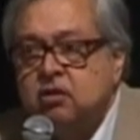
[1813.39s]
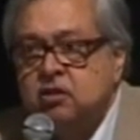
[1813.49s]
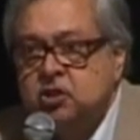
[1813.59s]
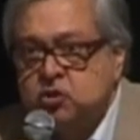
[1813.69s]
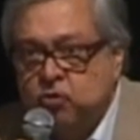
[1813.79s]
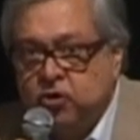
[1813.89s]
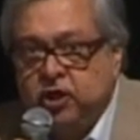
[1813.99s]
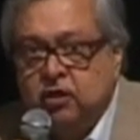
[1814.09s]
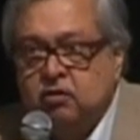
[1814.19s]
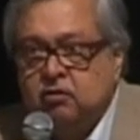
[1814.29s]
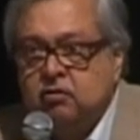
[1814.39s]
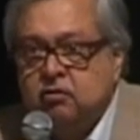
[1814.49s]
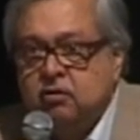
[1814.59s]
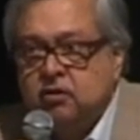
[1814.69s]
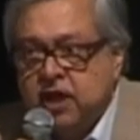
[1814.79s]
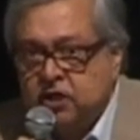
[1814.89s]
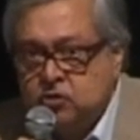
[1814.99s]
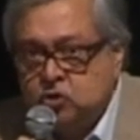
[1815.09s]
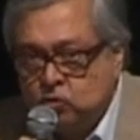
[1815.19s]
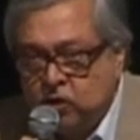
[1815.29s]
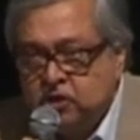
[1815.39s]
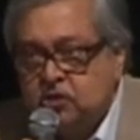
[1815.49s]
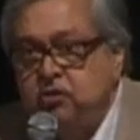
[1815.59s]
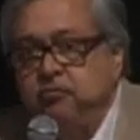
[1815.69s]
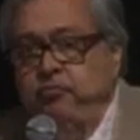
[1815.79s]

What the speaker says: this morning. Thank you so much.